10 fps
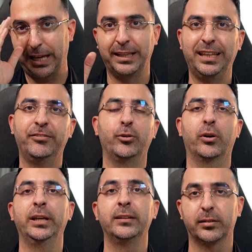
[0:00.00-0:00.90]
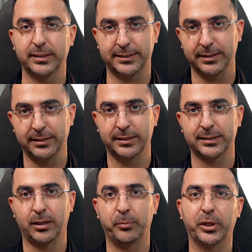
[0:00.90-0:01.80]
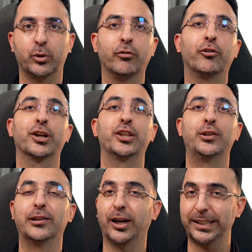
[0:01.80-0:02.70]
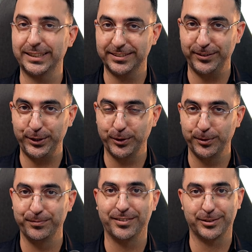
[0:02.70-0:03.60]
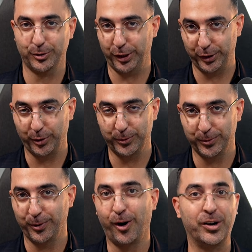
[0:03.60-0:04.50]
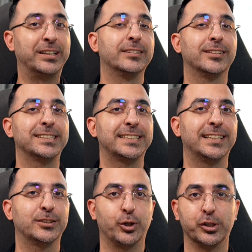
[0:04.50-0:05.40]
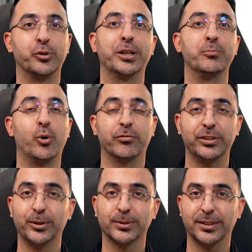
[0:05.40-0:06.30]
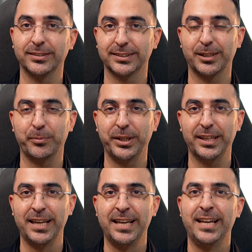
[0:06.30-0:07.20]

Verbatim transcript: And if you are interested in this topic, don't forget to like this video. So I know you are interested. So I create more videos on this topic.